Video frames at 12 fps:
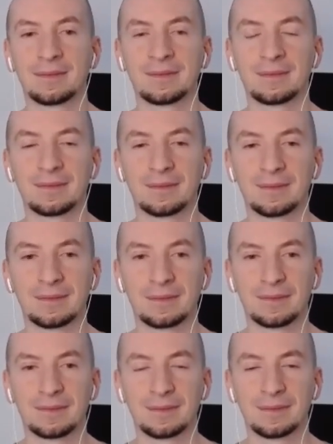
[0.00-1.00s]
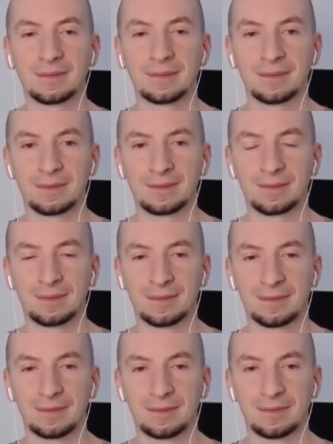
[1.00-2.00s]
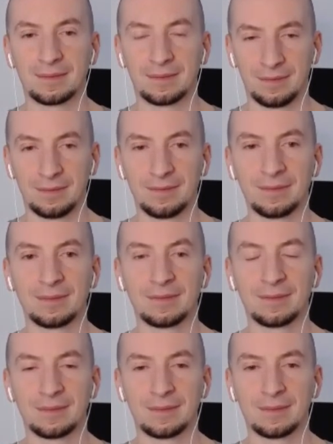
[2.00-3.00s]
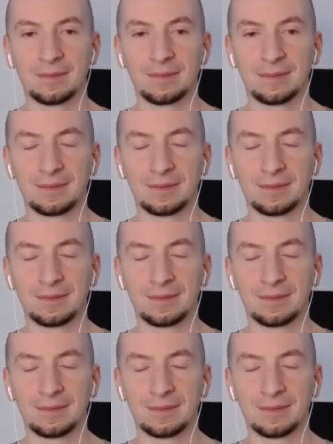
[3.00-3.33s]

No words are spoken by the person on screen.